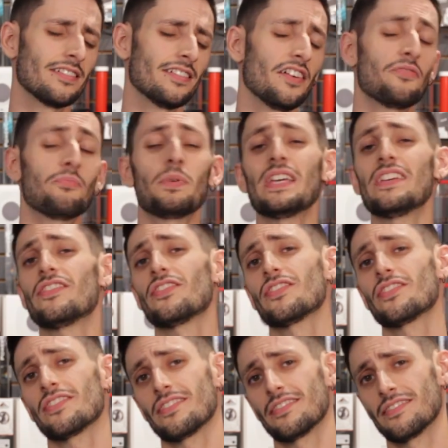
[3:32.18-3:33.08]
of
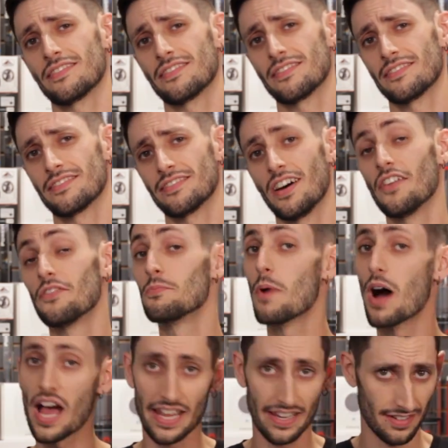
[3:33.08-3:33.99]
peace, of
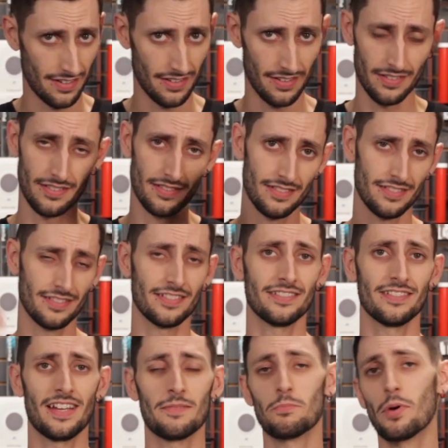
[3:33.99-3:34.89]
mind,
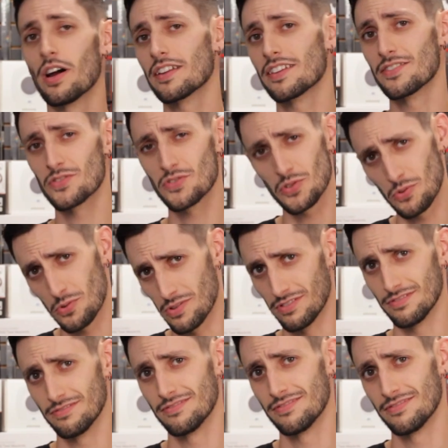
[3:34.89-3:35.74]
and body and soul.